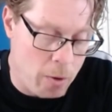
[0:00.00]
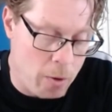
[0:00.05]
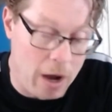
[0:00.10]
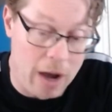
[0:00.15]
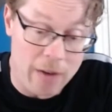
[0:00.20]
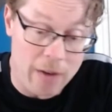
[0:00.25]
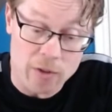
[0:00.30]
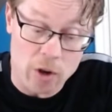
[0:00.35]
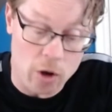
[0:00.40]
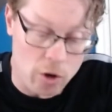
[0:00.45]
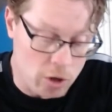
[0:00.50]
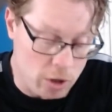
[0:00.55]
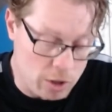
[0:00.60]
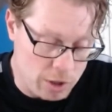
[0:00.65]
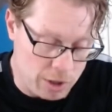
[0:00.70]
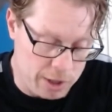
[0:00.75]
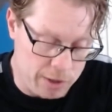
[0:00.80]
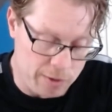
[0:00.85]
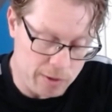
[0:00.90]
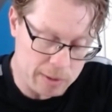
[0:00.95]
I've got good
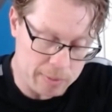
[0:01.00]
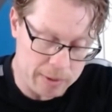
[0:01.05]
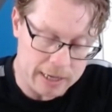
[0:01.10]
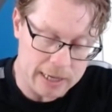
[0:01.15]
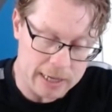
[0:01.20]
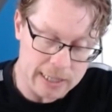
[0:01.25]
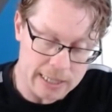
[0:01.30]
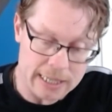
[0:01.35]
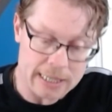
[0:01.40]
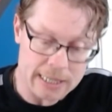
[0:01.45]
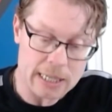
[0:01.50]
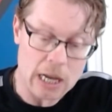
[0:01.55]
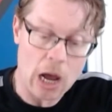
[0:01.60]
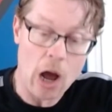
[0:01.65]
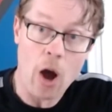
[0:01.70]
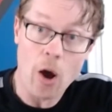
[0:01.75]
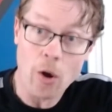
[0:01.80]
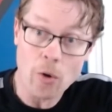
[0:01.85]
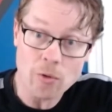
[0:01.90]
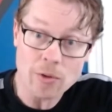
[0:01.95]
news because there's a
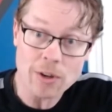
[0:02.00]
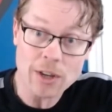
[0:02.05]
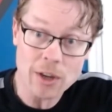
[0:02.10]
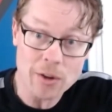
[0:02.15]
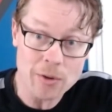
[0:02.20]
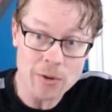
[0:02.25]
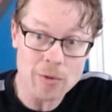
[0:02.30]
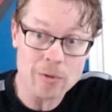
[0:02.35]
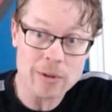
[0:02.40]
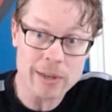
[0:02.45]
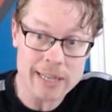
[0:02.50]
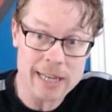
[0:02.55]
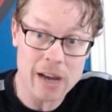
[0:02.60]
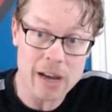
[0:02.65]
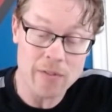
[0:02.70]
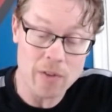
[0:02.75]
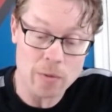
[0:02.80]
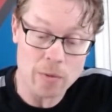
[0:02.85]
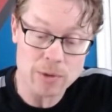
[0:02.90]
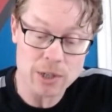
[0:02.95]
whole new set of
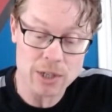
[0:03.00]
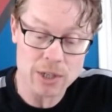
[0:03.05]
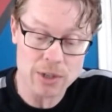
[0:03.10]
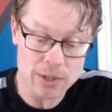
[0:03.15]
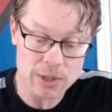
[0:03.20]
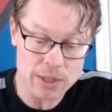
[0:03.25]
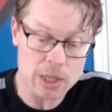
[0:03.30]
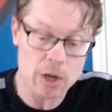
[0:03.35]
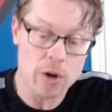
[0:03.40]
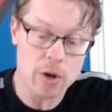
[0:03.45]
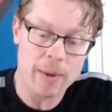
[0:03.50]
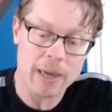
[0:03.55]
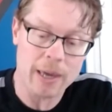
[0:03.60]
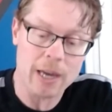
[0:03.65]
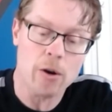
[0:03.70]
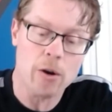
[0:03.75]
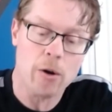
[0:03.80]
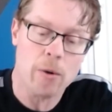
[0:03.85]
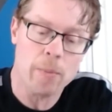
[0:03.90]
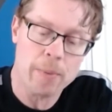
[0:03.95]
options coming
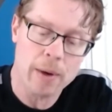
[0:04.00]
up,